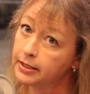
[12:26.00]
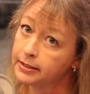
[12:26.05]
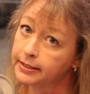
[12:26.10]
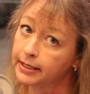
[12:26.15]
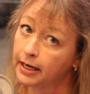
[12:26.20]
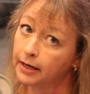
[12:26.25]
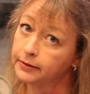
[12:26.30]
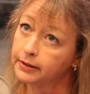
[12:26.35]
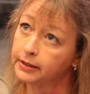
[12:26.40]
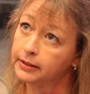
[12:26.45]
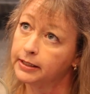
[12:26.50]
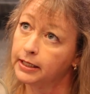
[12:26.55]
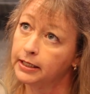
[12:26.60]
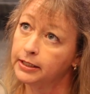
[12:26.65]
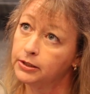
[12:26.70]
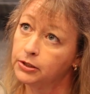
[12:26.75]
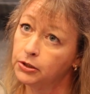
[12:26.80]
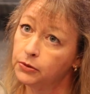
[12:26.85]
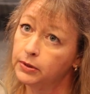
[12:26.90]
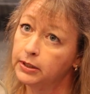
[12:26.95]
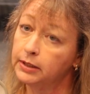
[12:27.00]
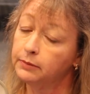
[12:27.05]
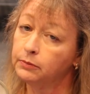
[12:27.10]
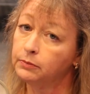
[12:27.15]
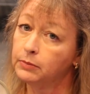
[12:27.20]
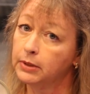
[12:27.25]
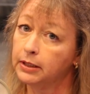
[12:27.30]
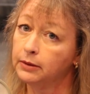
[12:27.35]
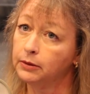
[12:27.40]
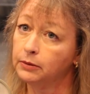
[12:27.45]
turns out that they do
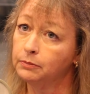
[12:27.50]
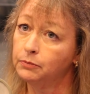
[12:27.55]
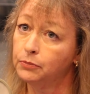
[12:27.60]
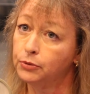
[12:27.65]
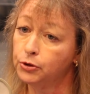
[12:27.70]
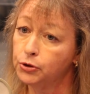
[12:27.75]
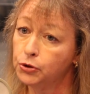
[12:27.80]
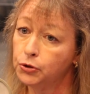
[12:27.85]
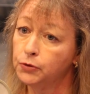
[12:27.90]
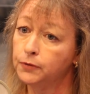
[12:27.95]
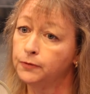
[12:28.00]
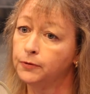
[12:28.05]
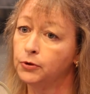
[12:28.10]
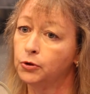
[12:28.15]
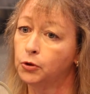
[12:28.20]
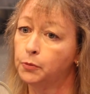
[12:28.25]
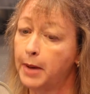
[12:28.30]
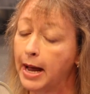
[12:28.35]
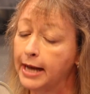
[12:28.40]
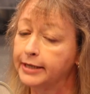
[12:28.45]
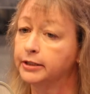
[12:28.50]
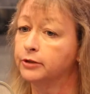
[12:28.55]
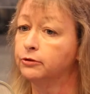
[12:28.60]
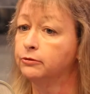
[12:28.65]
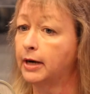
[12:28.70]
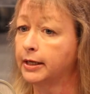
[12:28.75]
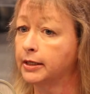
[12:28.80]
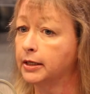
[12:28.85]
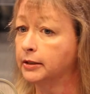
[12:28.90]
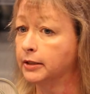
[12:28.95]
Im- improve your
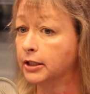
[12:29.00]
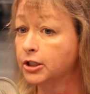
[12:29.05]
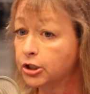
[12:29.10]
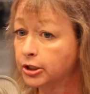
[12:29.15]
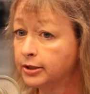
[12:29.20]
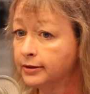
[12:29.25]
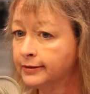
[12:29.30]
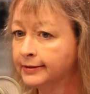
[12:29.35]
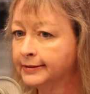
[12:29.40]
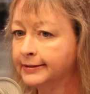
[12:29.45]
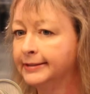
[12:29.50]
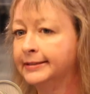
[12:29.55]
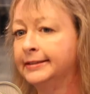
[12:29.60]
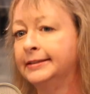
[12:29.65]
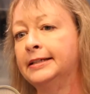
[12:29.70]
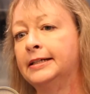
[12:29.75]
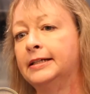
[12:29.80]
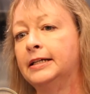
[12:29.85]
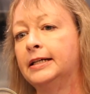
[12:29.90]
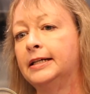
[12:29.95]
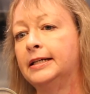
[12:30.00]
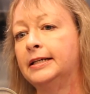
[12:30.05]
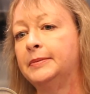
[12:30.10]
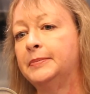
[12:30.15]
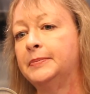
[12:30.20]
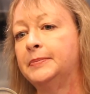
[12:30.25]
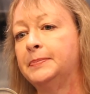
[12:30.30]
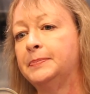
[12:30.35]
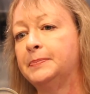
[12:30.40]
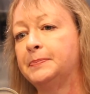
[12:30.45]
pattern recognition.
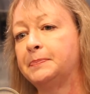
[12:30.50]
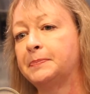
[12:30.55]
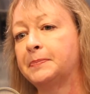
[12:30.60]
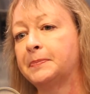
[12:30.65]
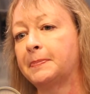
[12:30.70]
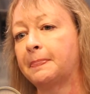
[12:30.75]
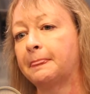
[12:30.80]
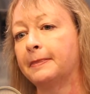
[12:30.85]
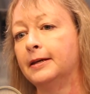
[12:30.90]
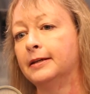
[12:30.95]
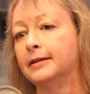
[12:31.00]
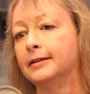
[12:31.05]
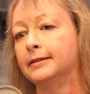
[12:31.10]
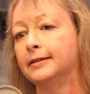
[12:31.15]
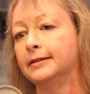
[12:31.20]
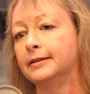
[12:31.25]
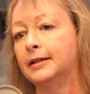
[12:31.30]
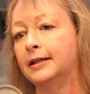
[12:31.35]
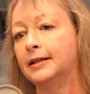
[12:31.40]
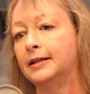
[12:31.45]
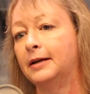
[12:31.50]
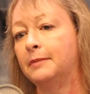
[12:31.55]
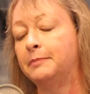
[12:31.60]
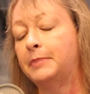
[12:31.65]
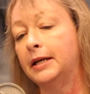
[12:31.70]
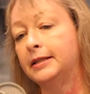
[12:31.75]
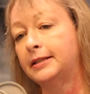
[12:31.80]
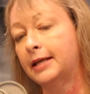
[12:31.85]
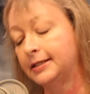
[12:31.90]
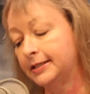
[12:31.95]
Um,
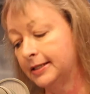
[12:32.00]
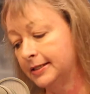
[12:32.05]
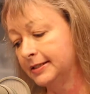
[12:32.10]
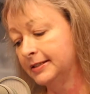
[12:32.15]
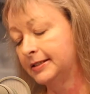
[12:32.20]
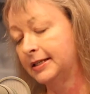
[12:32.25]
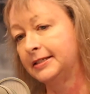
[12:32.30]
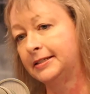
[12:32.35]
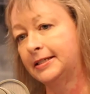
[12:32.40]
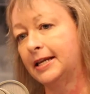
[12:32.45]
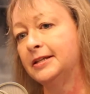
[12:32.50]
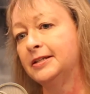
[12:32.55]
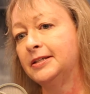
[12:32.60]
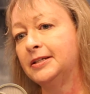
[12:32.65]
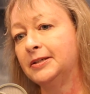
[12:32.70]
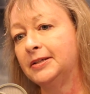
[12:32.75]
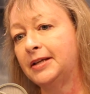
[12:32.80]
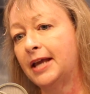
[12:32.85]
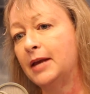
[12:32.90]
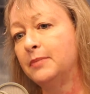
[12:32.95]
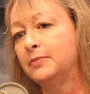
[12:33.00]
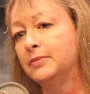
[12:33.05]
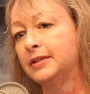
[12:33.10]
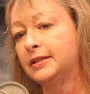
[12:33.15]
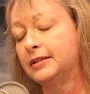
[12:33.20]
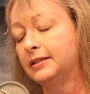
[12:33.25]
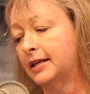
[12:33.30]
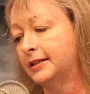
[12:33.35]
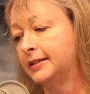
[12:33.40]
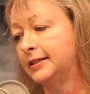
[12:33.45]
but that doesn't extend to
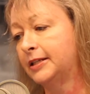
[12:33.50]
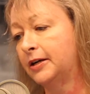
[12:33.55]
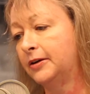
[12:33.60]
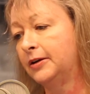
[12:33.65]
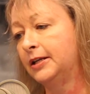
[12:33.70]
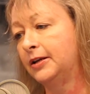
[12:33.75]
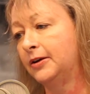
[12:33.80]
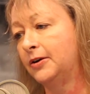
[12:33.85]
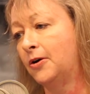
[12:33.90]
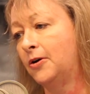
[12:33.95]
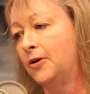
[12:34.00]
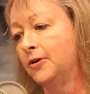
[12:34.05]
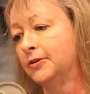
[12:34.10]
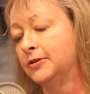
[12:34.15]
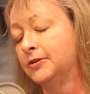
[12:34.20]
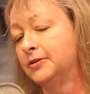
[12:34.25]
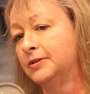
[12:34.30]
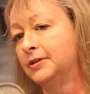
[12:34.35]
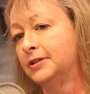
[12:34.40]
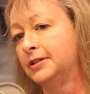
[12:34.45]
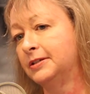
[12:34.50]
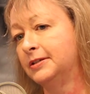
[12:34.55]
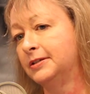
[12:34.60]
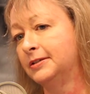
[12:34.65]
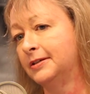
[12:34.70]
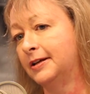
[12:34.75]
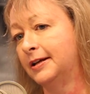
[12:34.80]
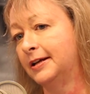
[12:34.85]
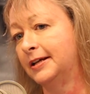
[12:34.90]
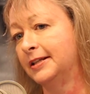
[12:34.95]
games necessarily on
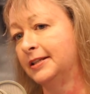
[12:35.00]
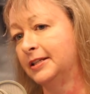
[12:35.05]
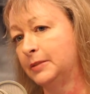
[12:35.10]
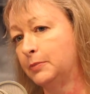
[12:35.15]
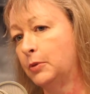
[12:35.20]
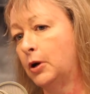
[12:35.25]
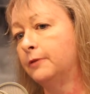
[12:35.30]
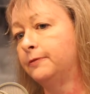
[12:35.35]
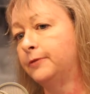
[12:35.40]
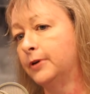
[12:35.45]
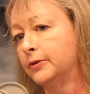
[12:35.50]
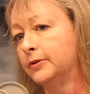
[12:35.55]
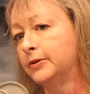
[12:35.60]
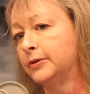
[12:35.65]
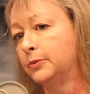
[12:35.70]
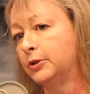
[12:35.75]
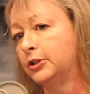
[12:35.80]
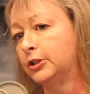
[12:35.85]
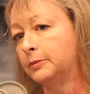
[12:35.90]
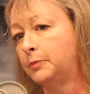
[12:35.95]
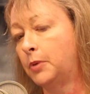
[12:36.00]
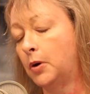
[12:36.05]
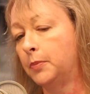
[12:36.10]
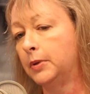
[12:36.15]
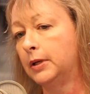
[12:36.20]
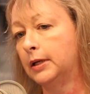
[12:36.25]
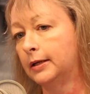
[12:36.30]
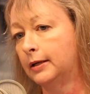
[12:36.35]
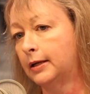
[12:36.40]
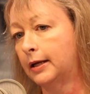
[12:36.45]
uh, the smartphones which are
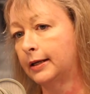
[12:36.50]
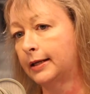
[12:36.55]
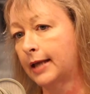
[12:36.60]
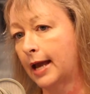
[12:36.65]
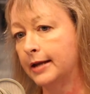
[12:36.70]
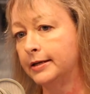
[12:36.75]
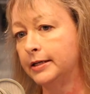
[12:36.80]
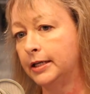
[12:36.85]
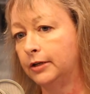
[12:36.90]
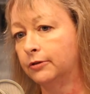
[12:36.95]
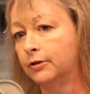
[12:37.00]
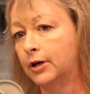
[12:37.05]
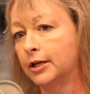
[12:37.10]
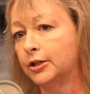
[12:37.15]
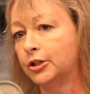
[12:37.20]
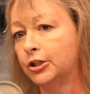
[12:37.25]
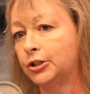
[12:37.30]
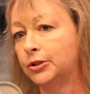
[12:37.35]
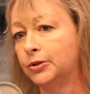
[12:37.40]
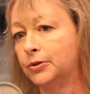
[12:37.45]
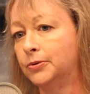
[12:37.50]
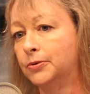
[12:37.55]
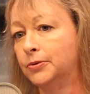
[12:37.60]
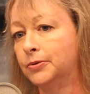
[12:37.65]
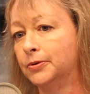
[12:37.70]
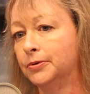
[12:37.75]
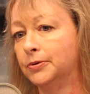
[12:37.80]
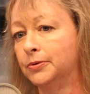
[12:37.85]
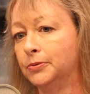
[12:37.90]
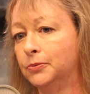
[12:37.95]
popular, like Candy Crush
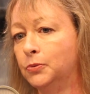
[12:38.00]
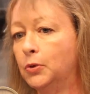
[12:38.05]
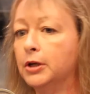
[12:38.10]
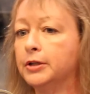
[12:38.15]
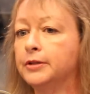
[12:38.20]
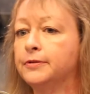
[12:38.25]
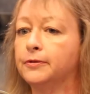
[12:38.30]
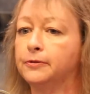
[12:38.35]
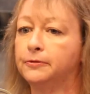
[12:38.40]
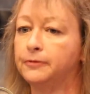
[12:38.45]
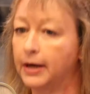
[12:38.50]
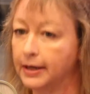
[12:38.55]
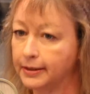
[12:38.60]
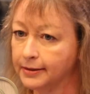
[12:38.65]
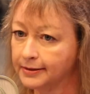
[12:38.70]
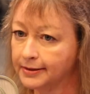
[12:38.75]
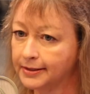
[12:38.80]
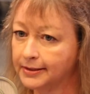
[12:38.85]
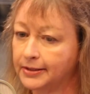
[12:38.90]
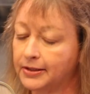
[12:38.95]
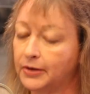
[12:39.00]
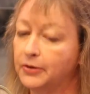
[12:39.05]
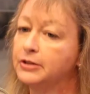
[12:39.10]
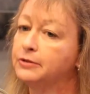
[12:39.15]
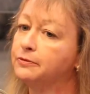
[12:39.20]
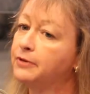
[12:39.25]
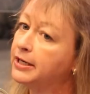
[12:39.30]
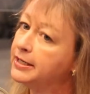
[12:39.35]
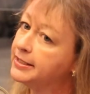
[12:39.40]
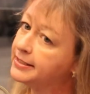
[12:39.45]
or Words for Friends. So
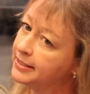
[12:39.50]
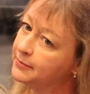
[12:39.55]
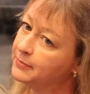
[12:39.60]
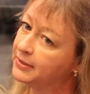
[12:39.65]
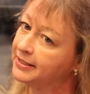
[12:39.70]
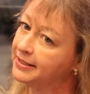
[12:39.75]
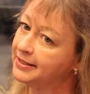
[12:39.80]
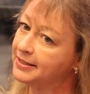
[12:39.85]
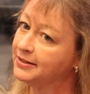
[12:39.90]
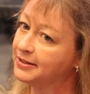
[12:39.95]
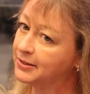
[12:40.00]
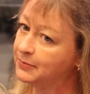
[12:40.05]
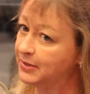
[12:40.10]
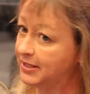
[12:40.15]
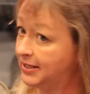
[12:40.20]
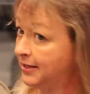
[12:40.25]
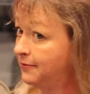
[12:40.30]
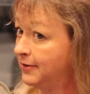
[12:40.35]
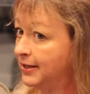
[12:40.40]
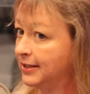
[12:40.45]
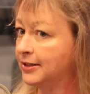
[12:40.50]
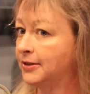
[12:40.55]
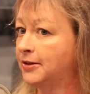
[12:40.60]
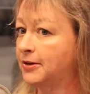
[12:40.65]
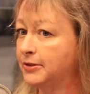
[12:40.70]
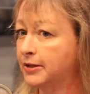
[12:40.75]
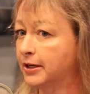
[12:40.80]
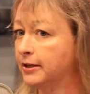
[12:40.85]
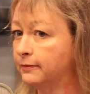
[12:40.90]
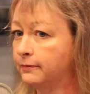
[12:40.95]
it's very seemingly specific
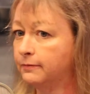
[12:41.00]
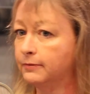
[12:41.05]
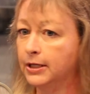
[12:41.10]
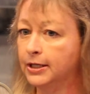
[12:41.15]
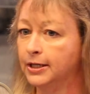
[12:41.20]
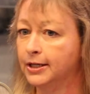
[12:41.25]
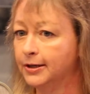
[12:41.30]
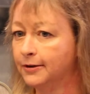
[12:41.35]
to those kind of